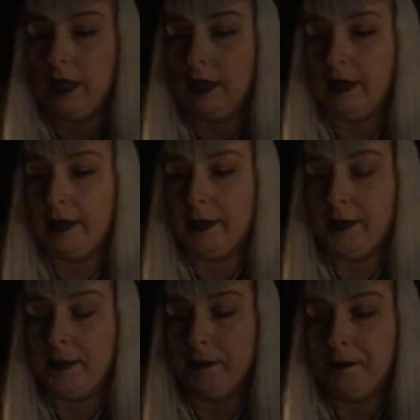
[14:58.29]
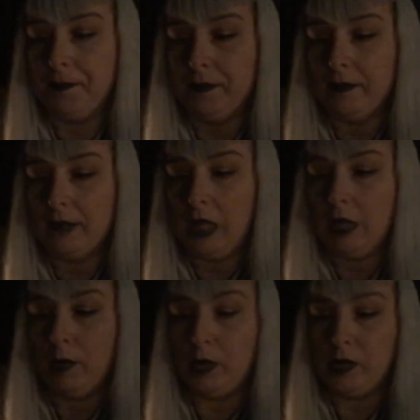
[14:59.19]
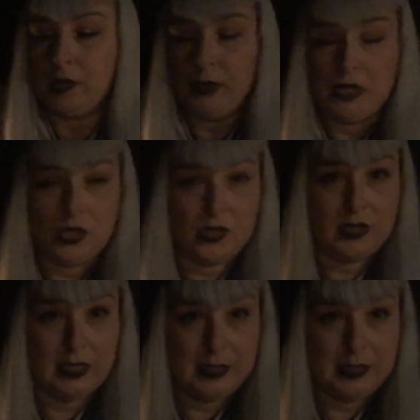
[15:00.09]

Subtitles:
I posted pictures on